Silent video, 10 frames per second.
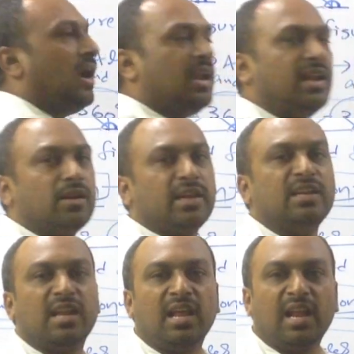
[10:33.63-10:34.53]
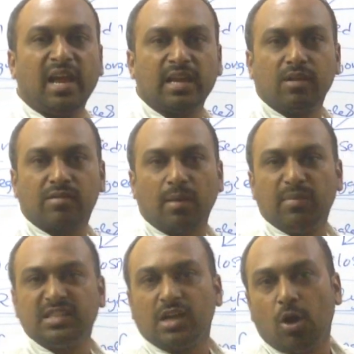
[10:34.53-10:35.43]
All that internal angles
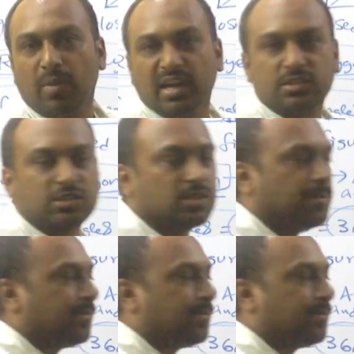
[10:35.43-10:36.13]
sum is how much?